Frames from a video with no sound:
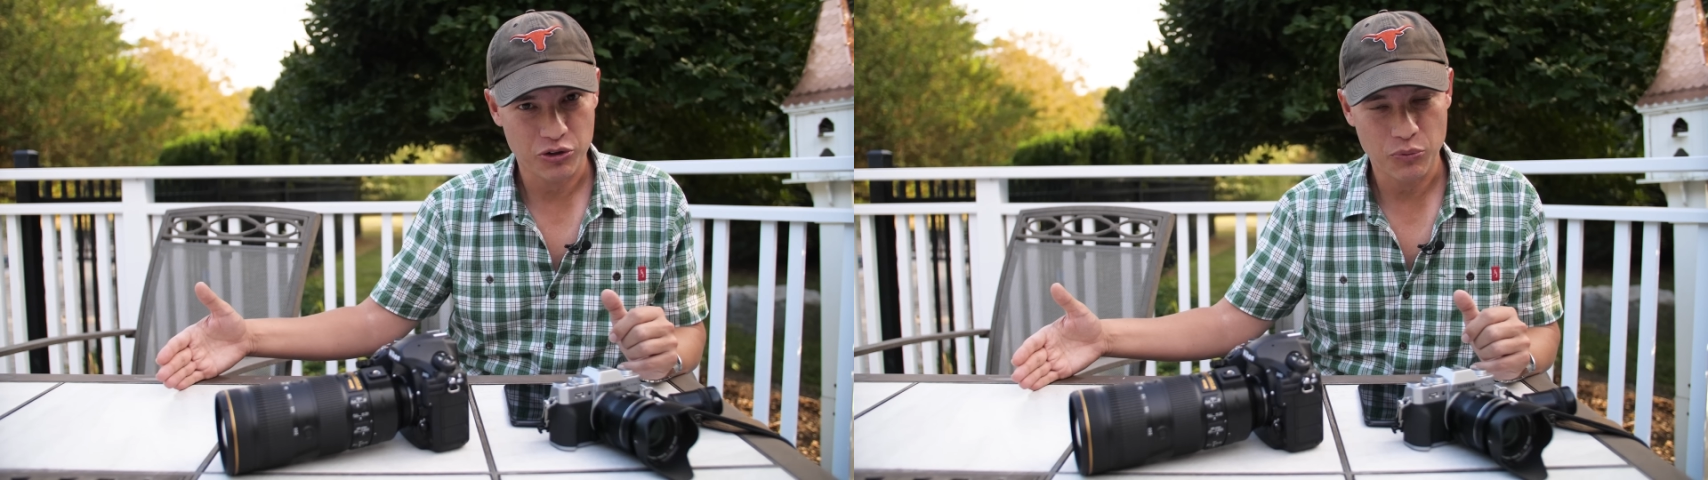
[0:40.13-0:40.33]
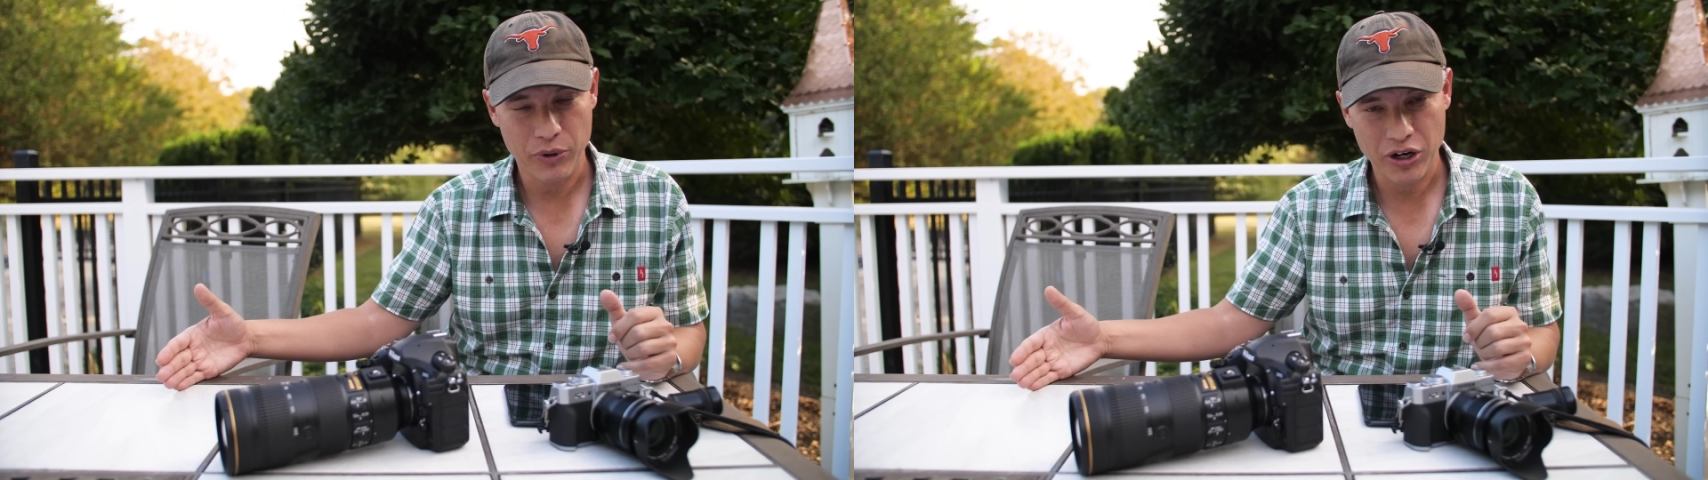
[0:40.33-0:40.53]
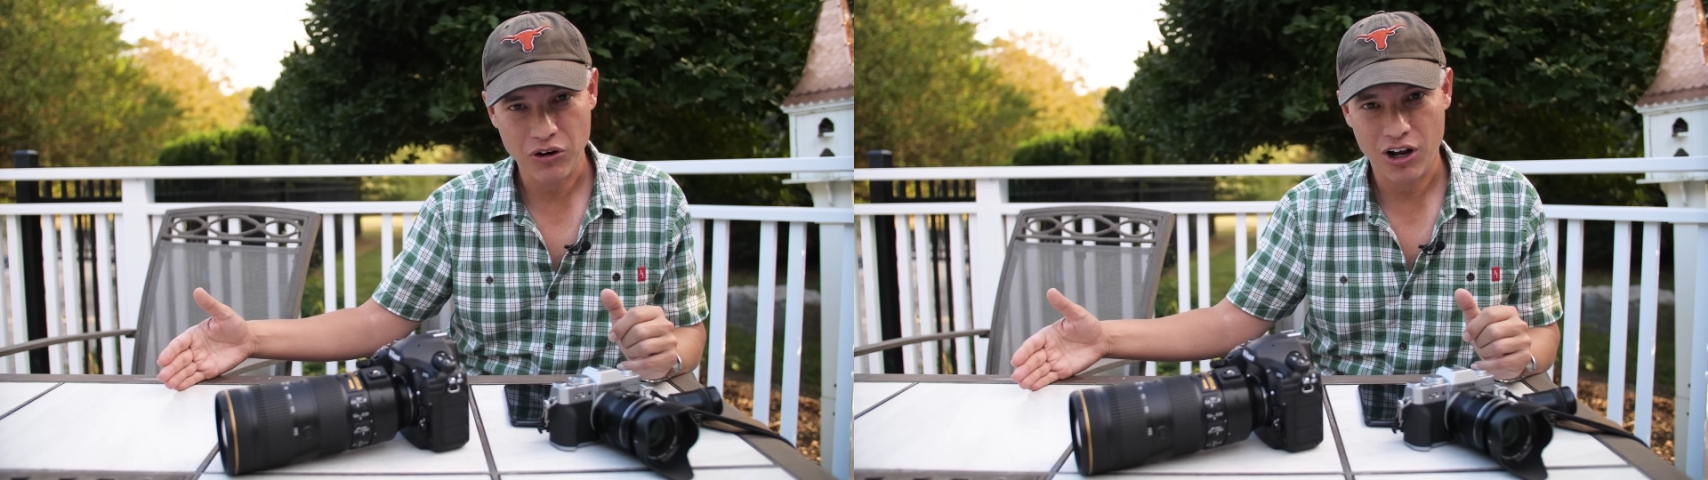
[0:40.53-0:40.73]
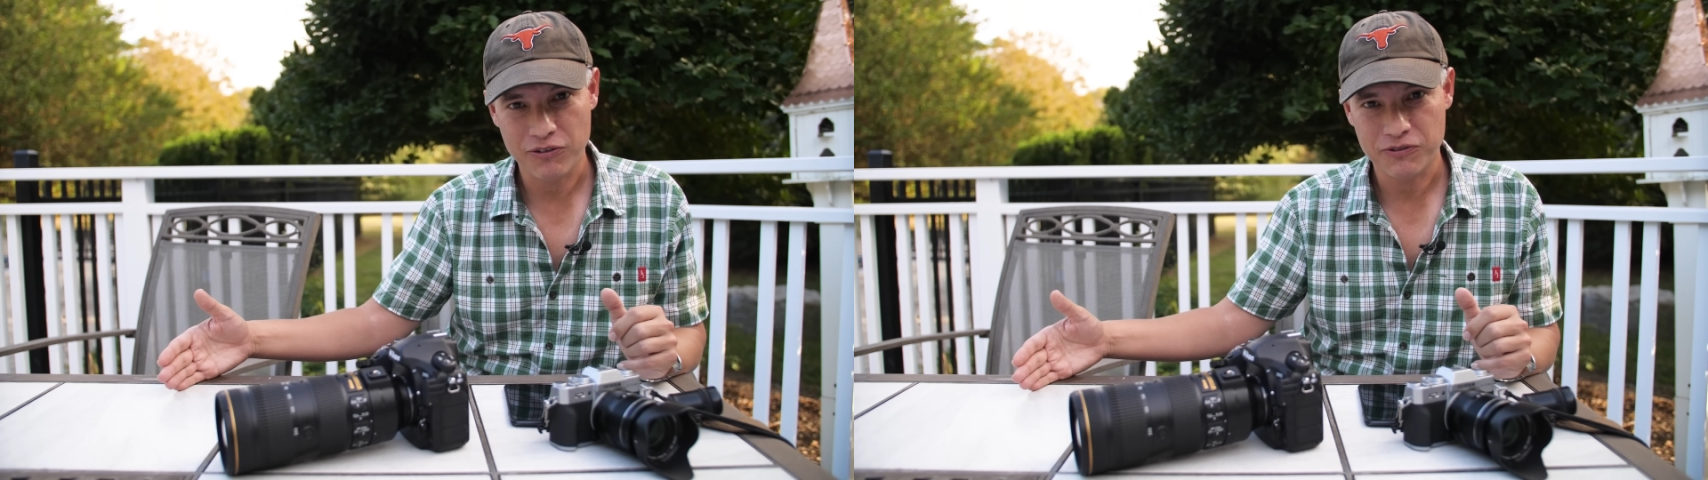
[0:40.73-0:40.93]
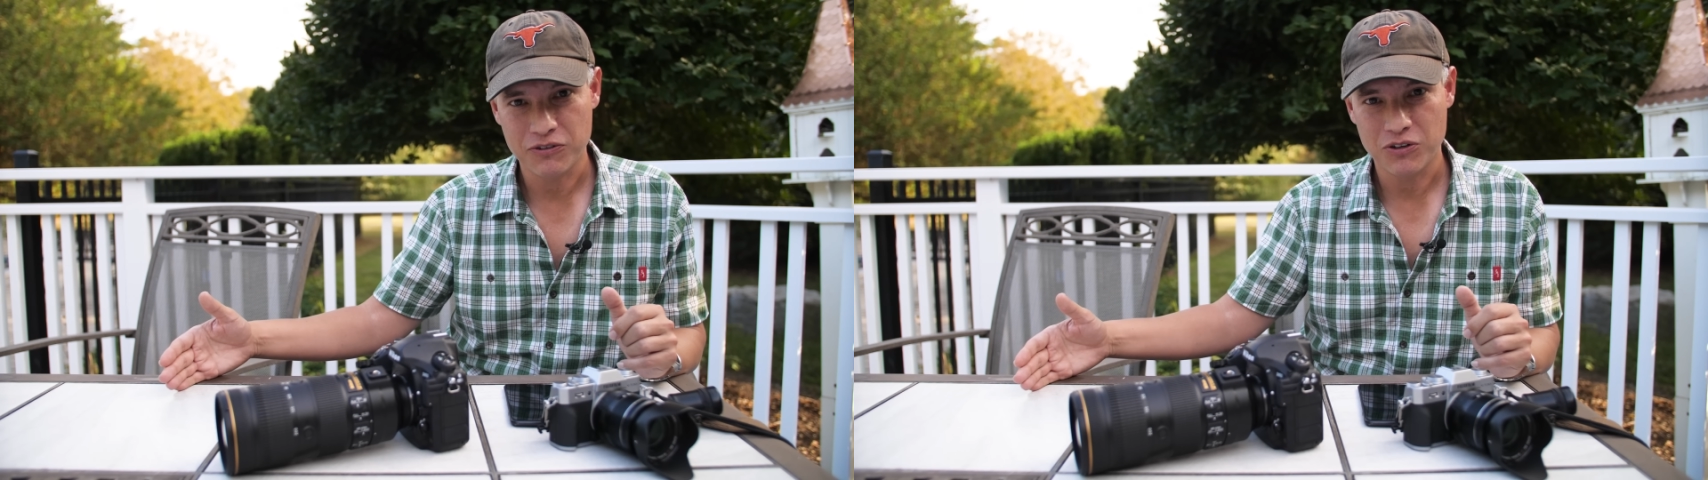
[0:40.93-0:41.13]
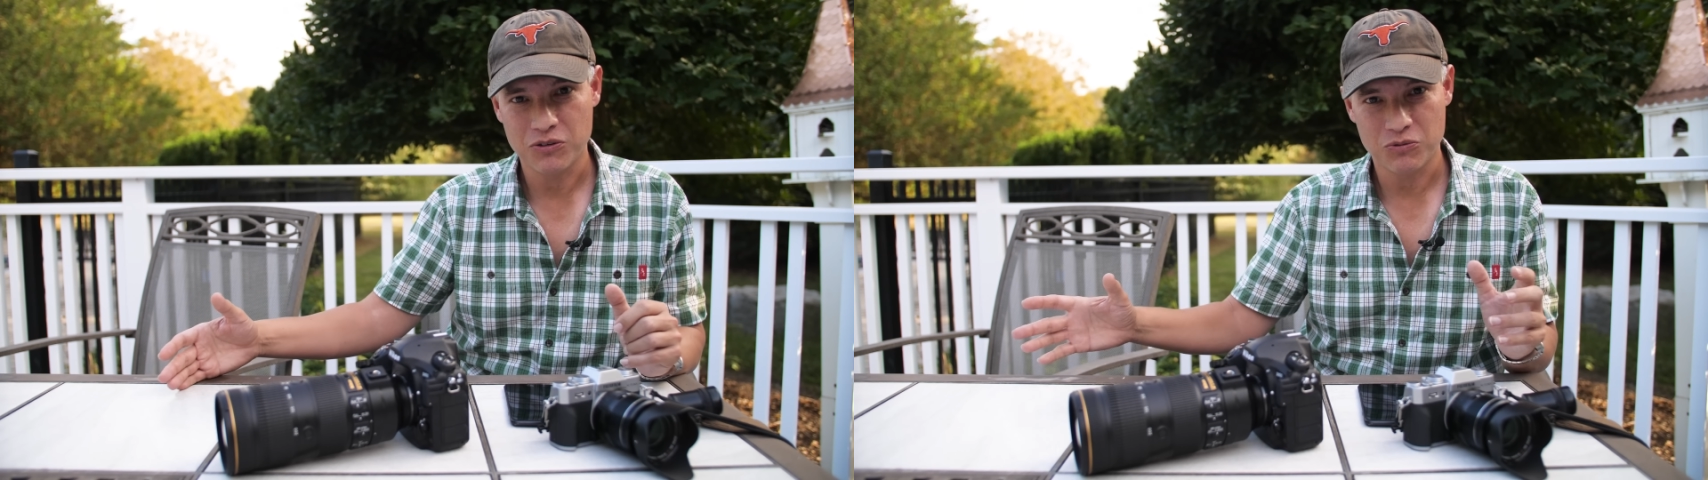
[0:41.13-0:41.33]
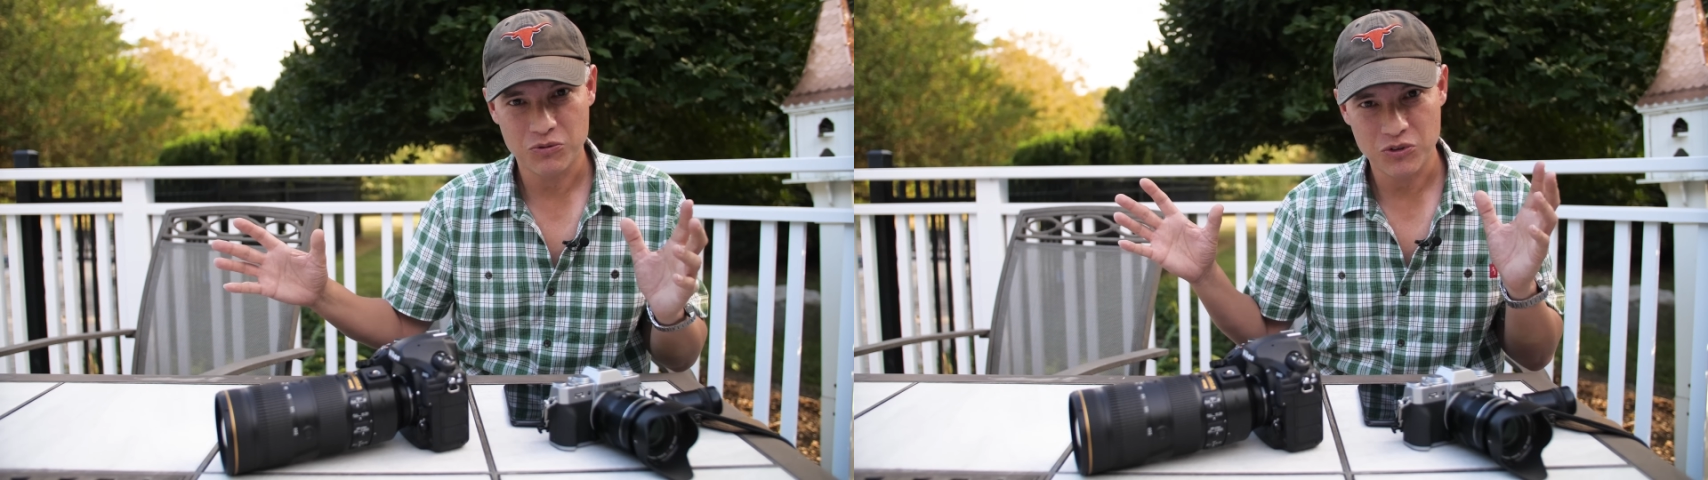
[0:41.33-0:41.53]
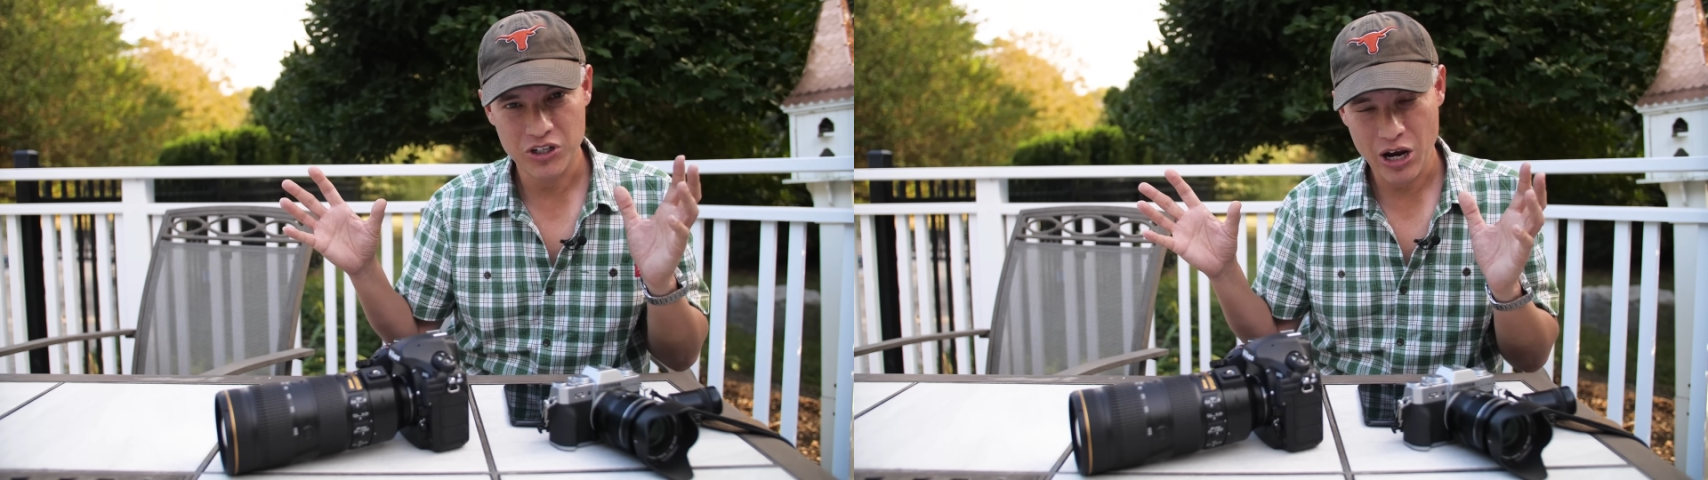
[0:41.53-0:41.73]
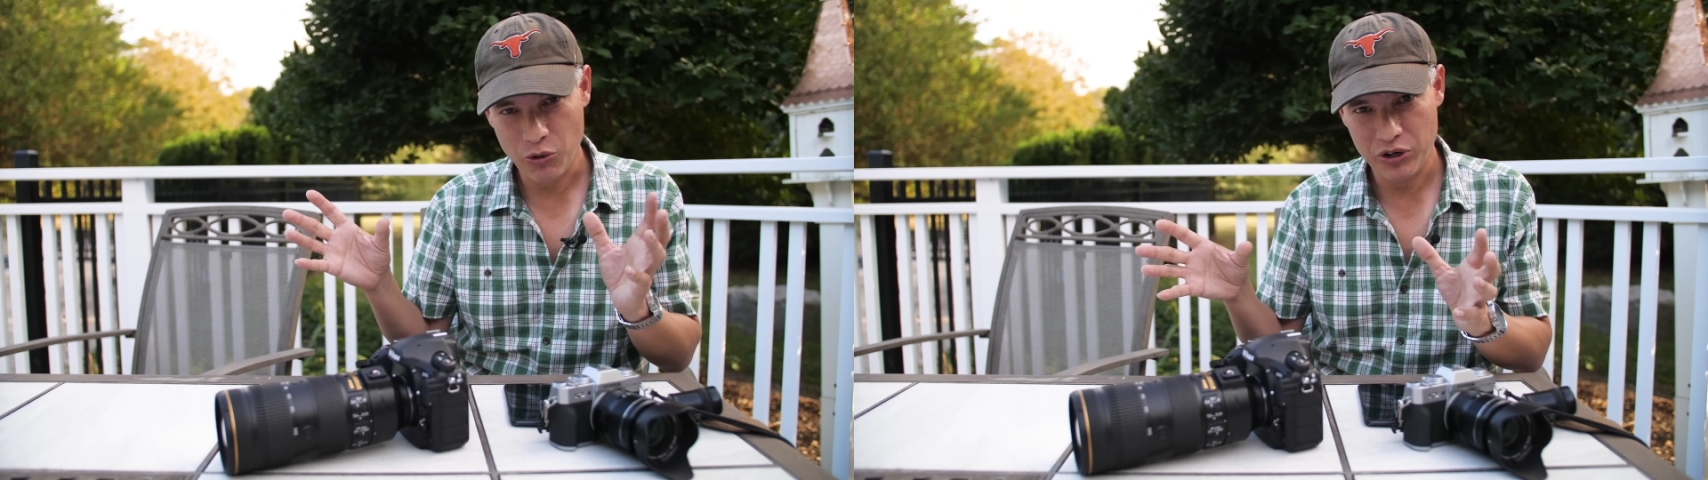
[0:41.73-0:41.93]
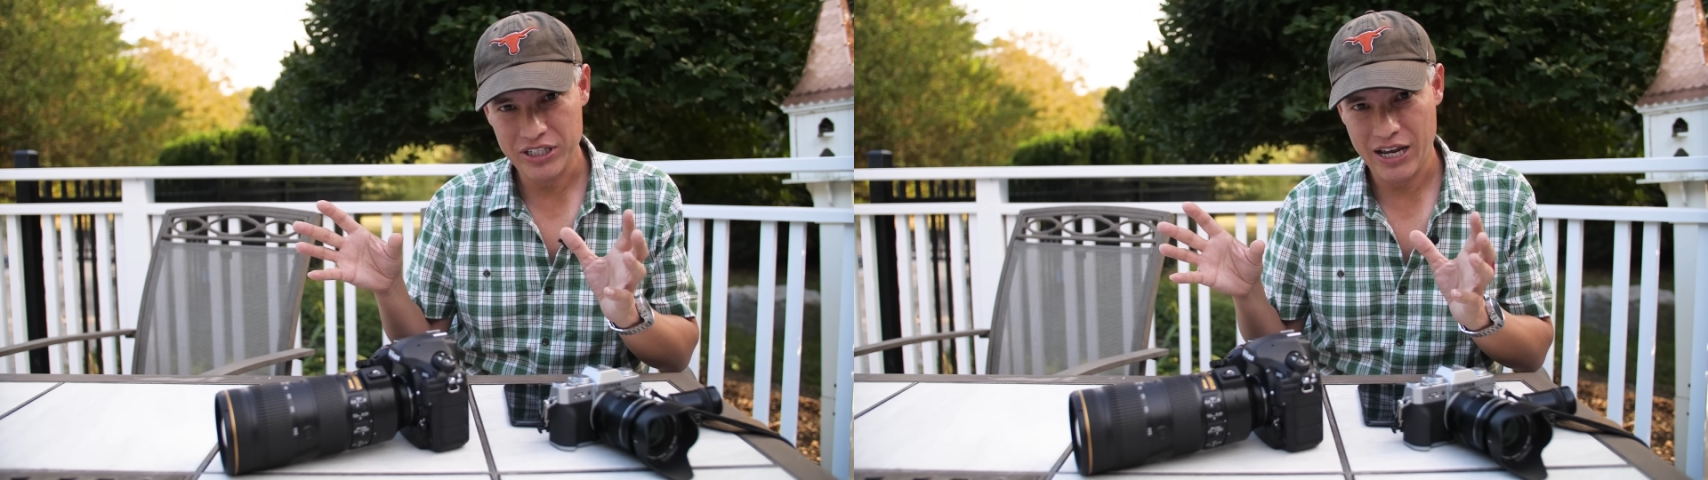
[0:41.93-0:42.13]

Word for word: You're better off narrowing